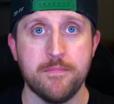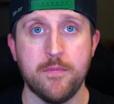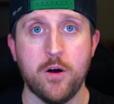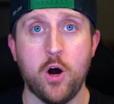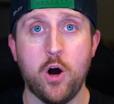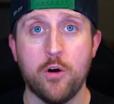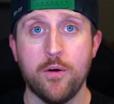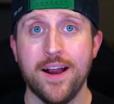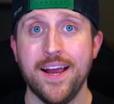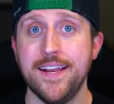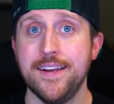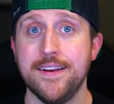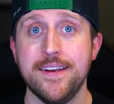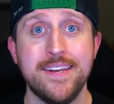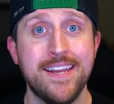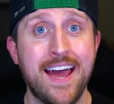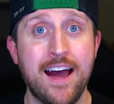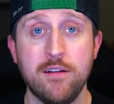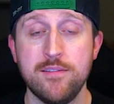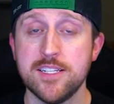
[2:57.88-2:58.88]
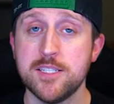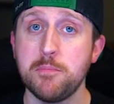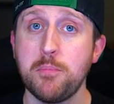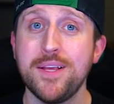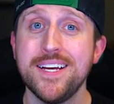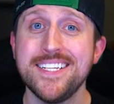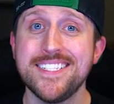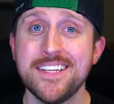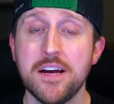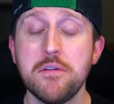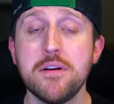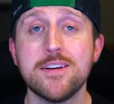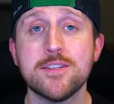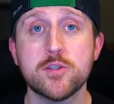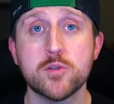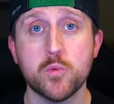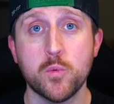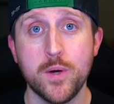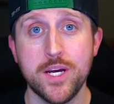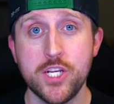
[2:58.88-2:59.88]
All right, now let's place down a
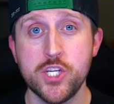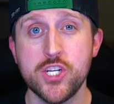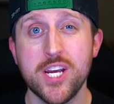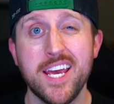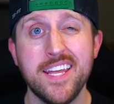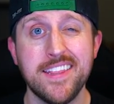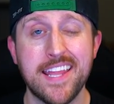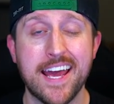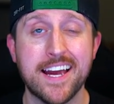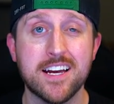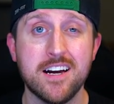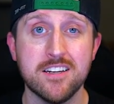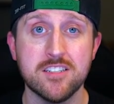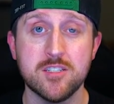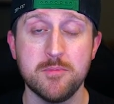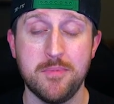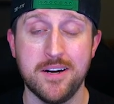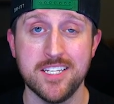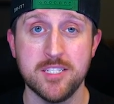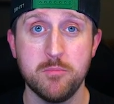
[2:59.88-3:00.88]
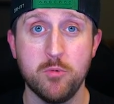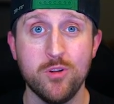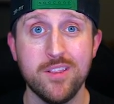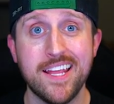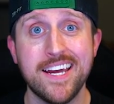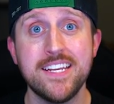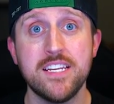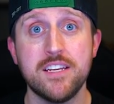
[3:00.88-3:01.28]
switch in that customizable light